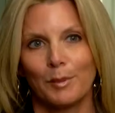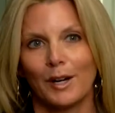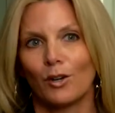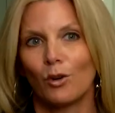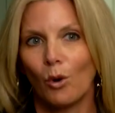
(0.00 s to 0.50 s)
but
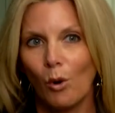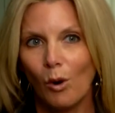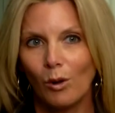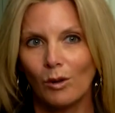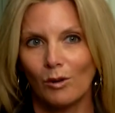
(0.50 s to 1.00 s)
our
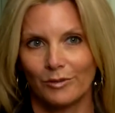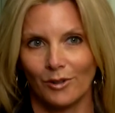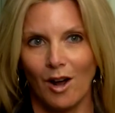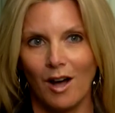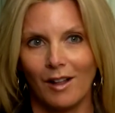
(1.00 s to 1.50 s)
goal
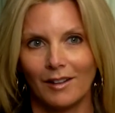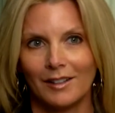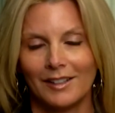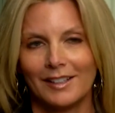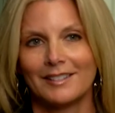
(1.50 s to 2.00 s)
overall
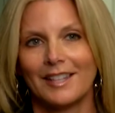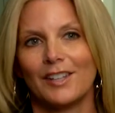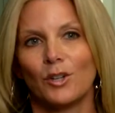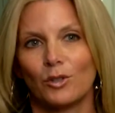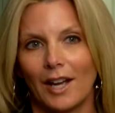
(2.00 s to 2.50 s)
is
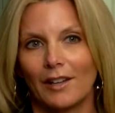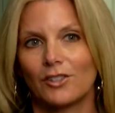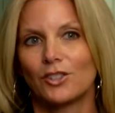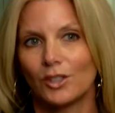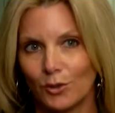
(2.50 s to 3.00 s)
that no child
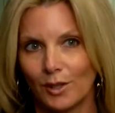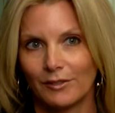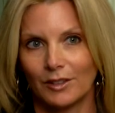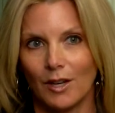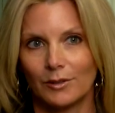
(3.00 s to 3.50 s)
should grieve
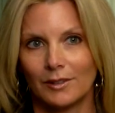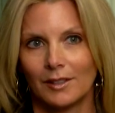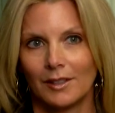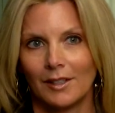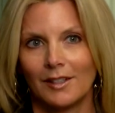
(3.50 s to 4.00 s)
alone.
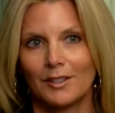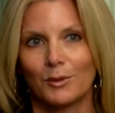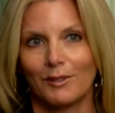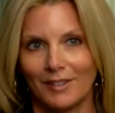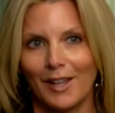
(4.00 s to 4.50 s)
So
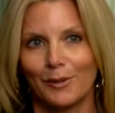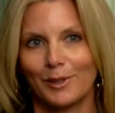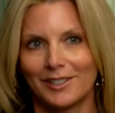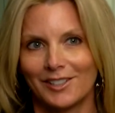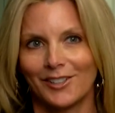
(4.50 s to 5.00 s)
we have a lot of
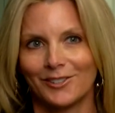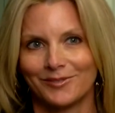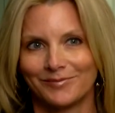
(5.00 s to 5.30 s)
work to do.